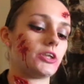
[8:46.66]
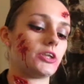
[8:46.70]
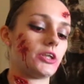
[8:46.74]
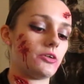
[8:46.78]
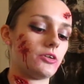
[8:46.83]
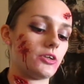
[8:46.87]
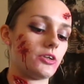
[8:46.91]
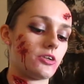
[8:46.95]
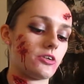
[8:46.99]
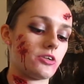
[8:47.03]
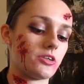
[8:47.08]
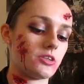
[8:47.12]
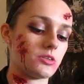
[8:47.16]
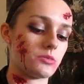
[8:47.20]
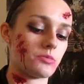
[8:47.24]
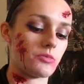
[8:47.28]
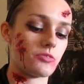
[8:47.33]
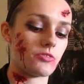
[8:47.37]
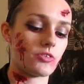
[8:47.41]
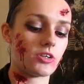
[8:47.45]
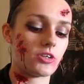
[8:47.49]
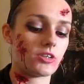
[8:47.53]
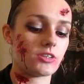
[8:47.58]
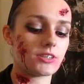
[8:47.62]
tutorials
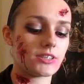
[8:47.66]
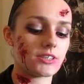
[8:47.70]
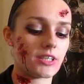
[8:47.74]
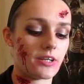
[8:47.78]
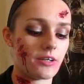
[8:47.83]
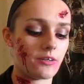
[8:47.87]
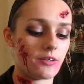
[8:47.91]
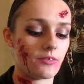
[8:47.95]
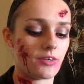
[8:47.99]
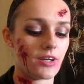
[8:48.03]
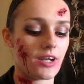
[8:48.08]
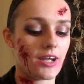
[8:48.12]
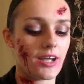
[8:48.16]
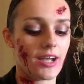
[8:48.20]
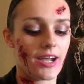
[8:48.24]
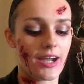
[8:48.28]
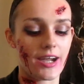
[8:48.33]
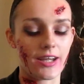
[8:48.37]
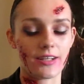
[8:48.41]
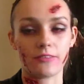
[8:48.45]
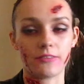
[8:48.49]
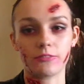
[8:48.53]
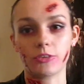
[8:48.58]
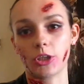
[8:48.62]
before. So,
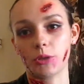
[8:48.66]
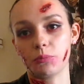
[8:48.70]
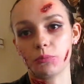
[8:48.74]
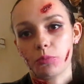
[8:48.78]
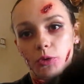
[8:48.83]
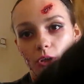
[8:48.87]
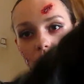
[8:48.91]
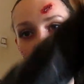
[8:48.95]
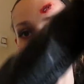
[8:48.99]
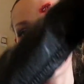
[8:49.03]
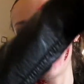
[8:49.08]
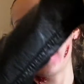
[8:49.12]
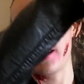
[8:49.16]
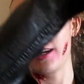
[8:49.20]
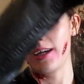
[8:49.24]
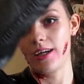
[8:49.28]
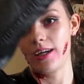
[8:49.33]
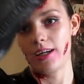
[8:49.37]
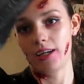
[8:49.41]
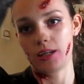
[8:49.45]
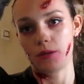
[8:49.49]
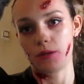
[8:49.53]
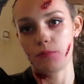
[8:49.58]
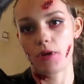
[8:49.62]
and I've just put it
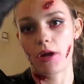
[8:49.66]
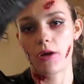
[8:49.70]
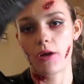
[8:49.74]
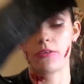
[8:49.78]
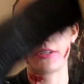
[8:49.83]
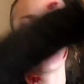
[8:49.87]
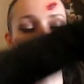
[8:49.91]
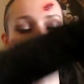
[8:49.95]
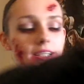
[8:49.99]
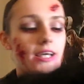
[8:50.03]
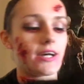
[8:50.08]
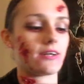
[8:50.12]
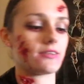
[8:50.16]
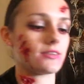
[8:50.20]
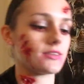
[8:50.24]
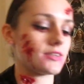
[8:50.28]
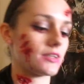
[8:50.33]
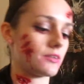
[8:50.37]
in a ponytail.